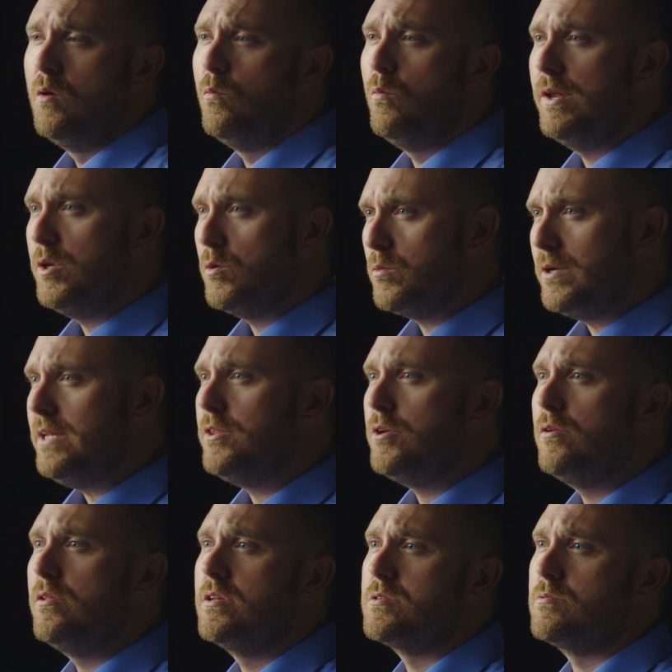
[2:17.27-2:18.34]
When you read
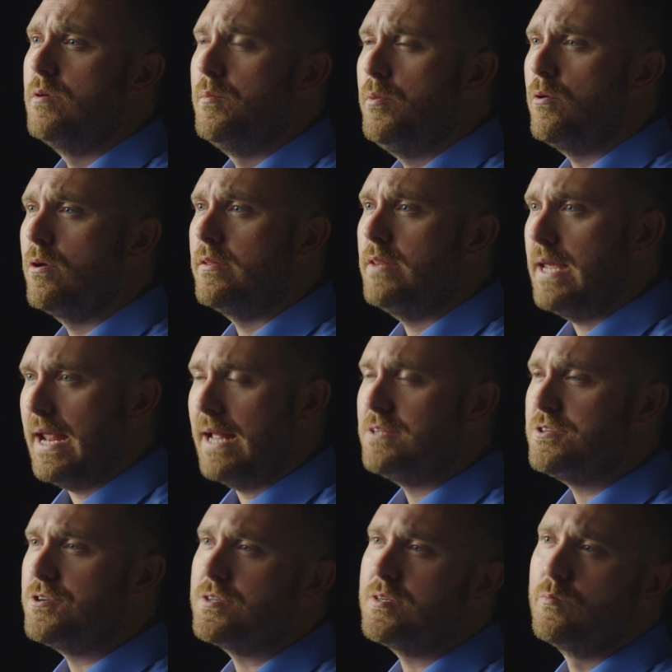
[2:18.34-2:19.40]
through this report, they
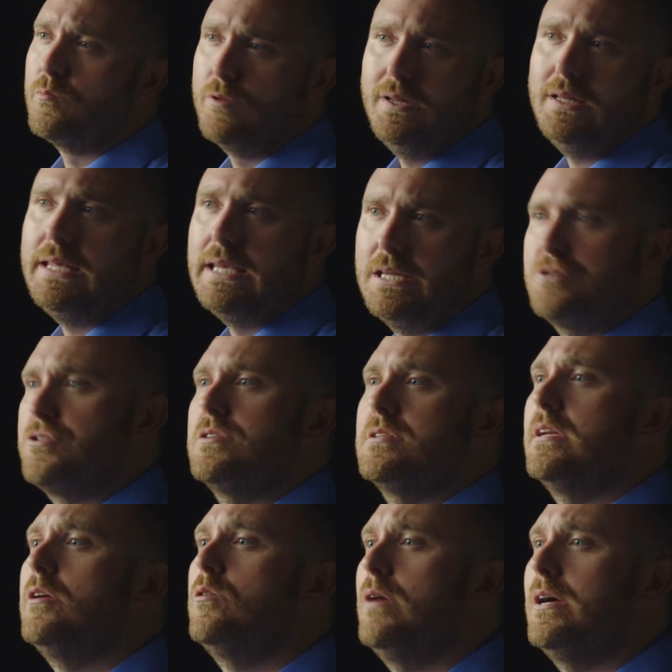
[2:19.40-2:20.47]
answer some really
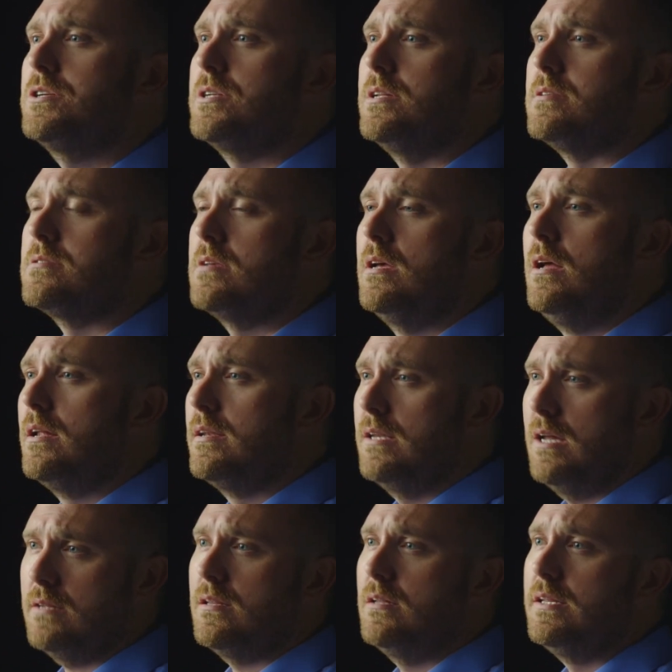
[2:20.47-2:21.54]
interesting questions,
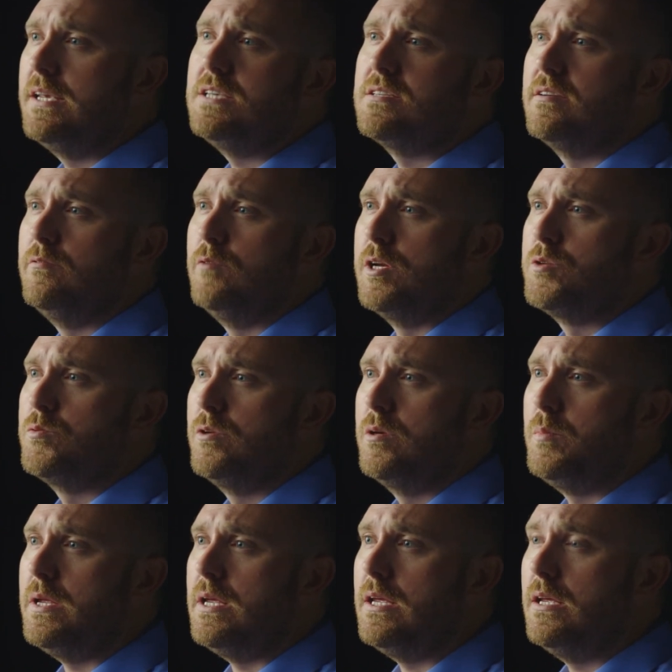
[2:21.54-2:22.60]
not the least of which
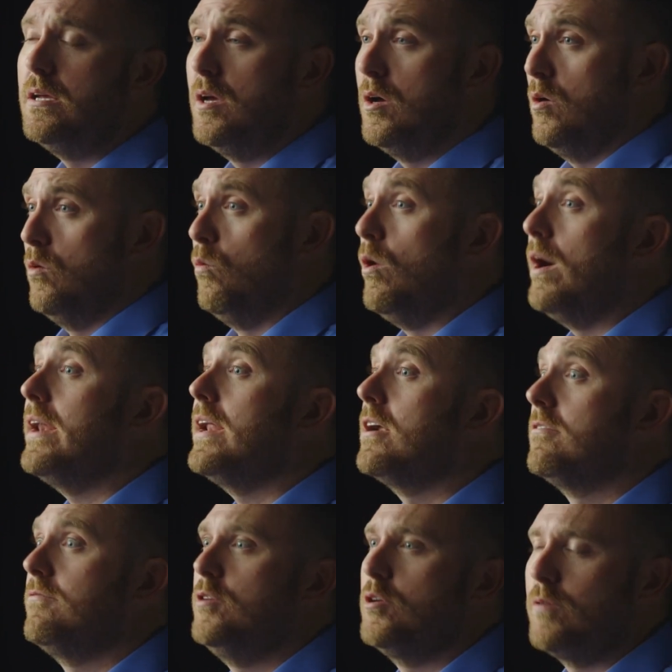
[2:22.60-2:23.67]
would be, what
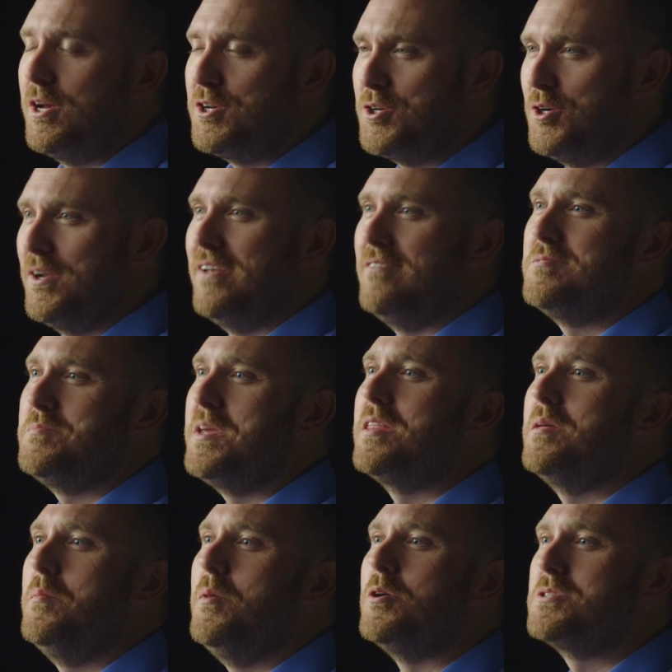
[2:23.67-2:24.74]
air fuel ratio gives me
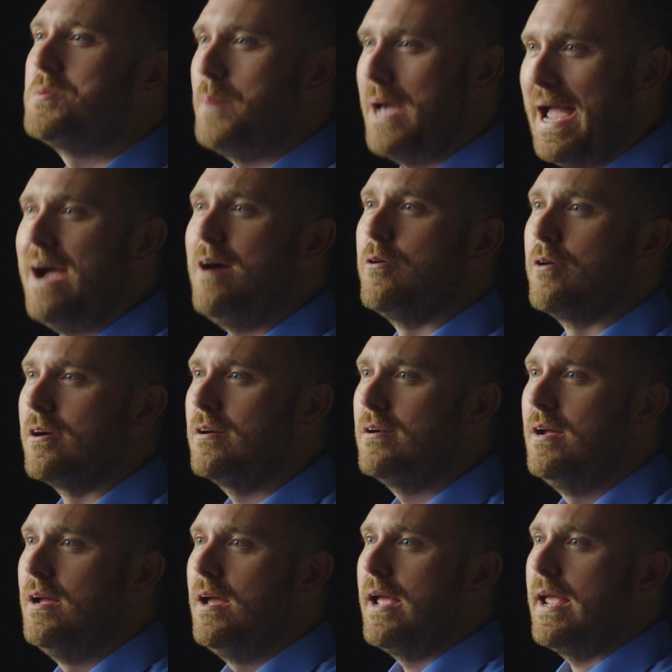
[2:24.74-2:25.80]
the most power,
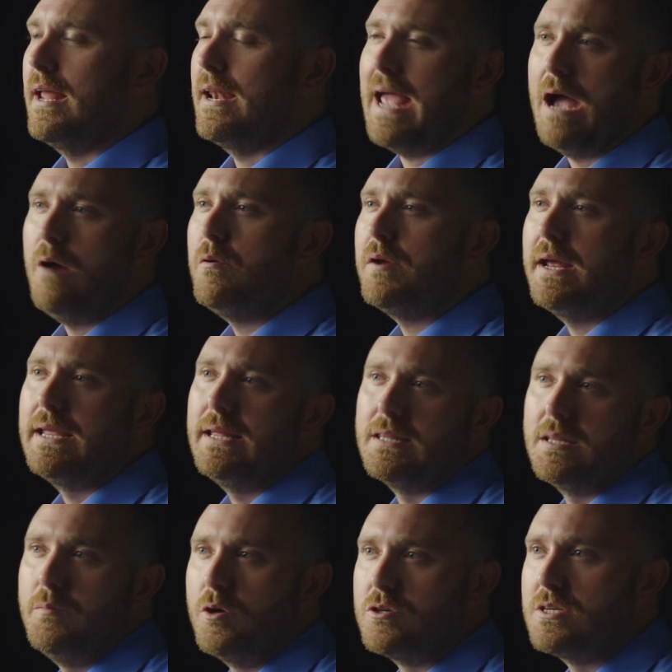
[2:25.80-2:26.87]
and how would I get
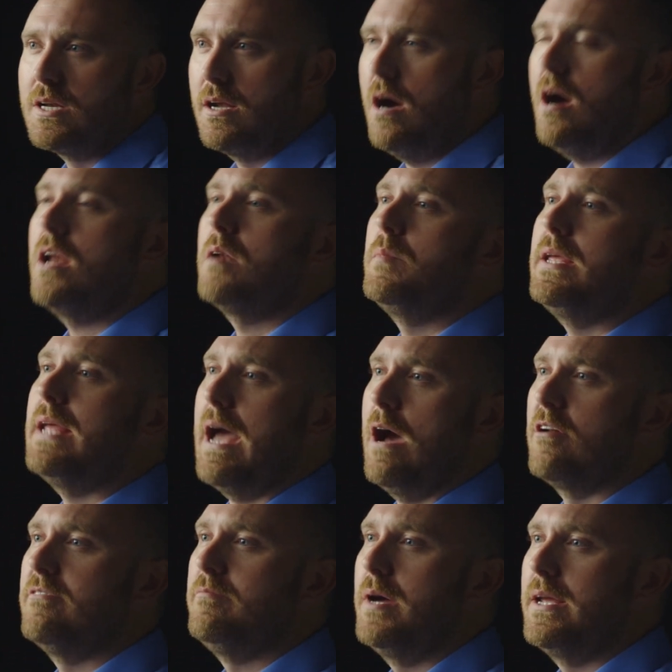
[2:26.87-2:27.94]
the most economy
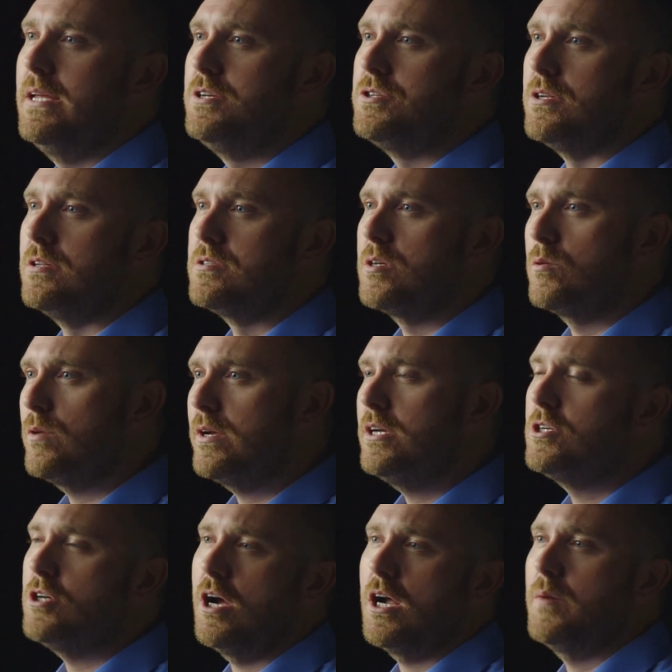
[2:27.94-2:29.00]
out of my engine? So we're
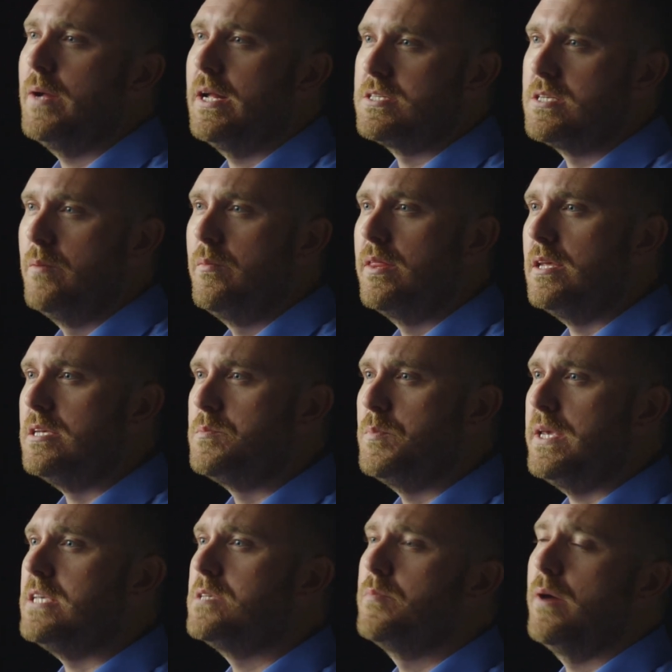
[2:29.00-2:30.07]
going to talk about some of these
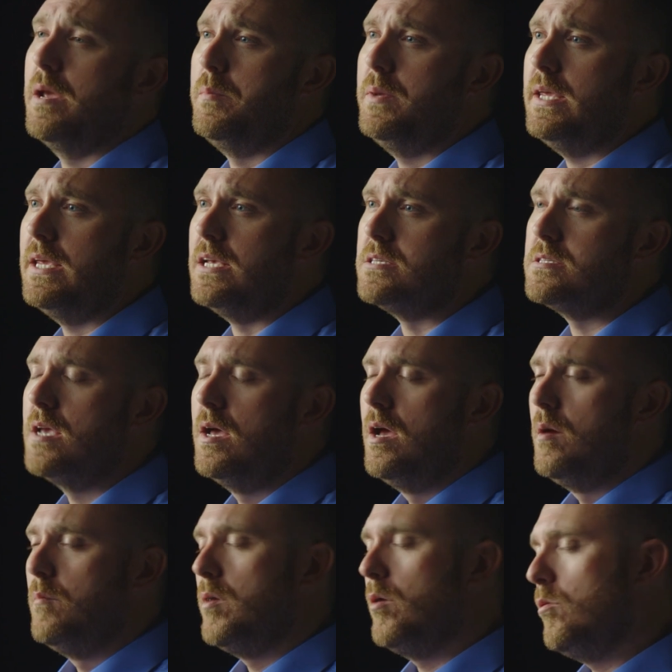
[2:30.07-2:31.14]
piece by piece,
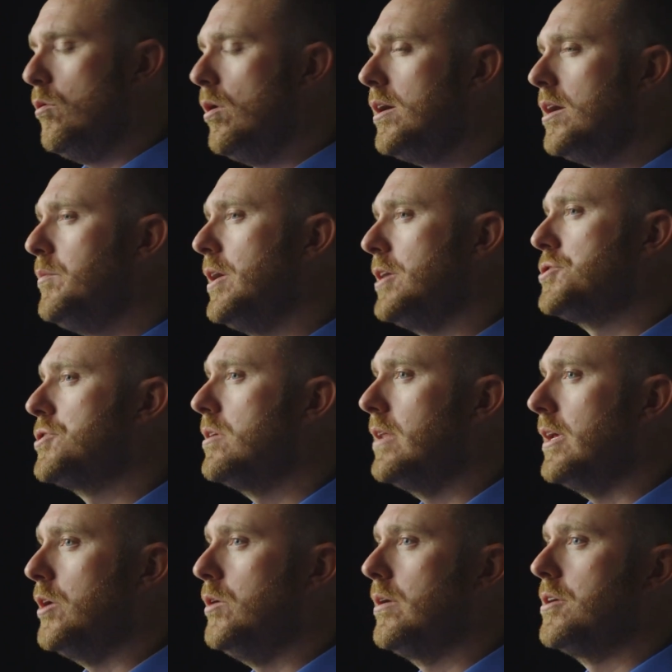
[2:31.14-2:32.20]
but we wanted to make sure
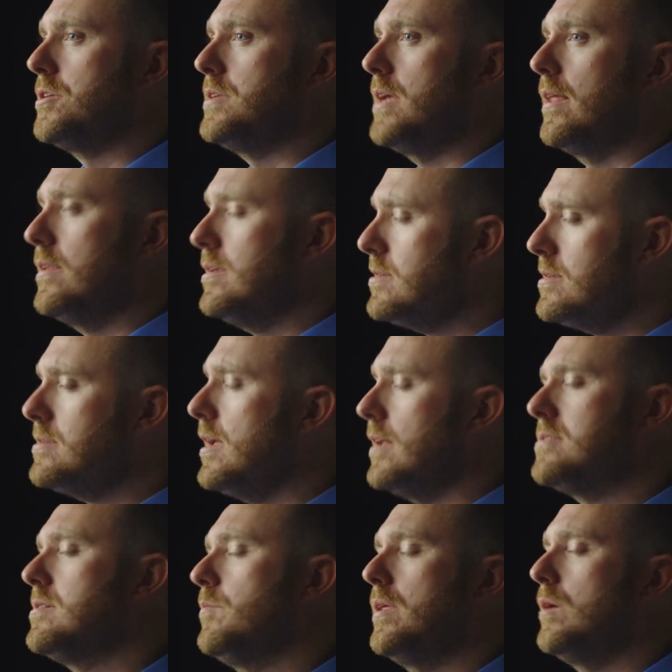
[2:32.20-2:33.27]
that you understand this is
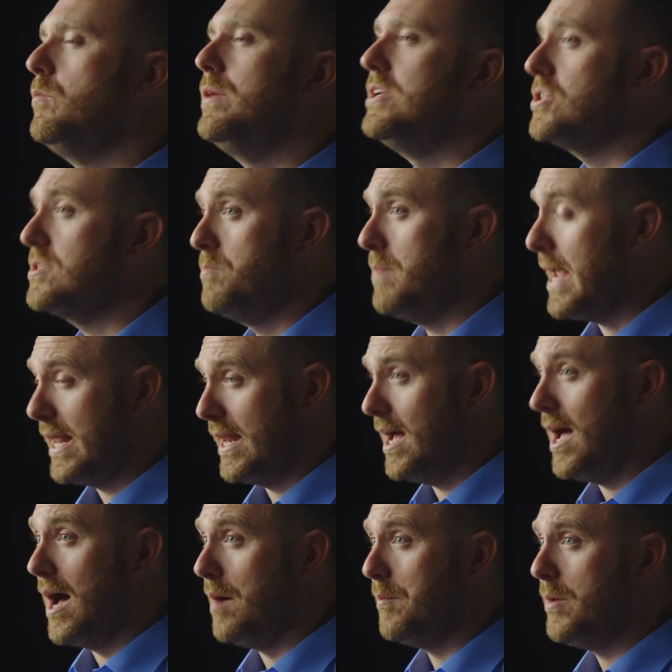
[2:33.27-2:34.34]
not something we just made
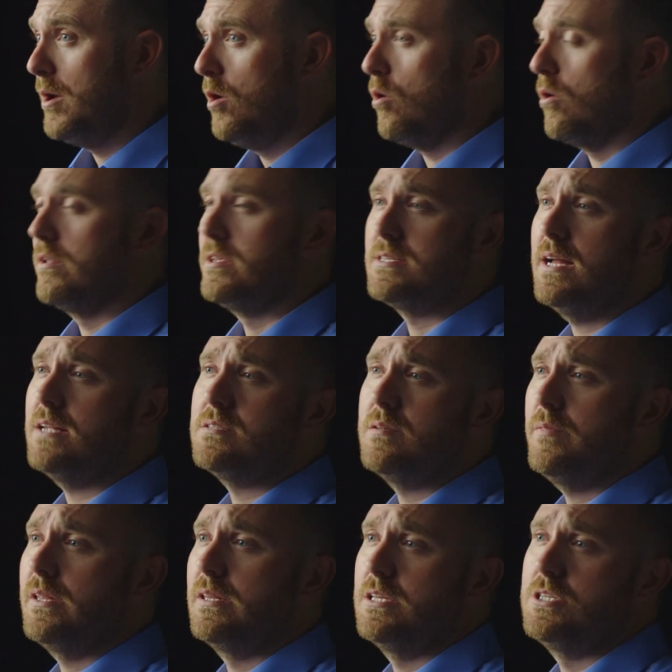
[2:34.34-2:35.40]
up, or this is not
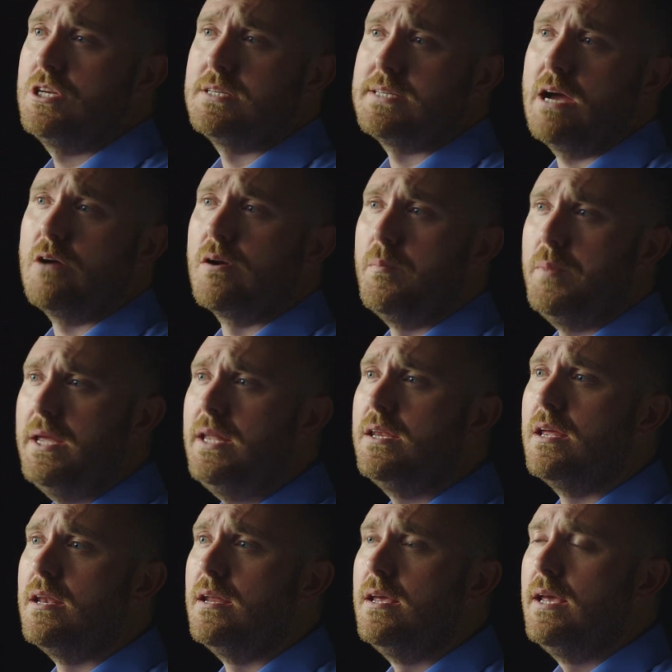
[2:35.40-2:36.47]
something that's just our
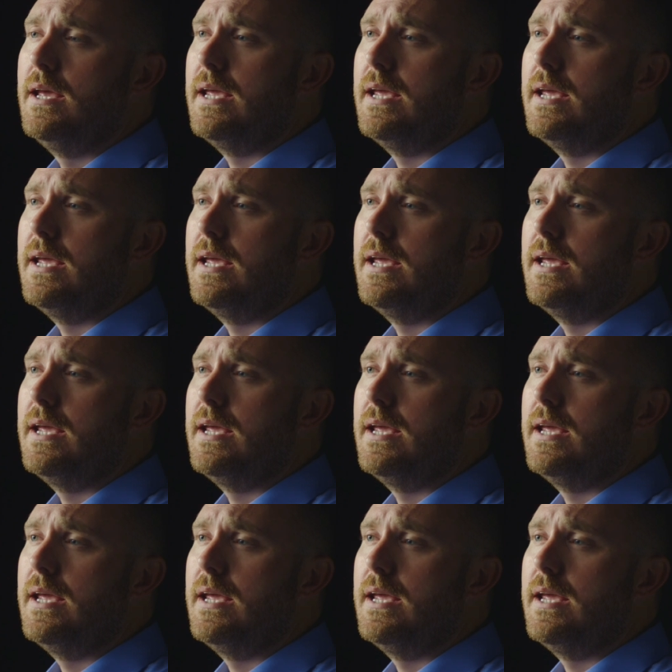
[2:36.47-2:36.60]
opinion.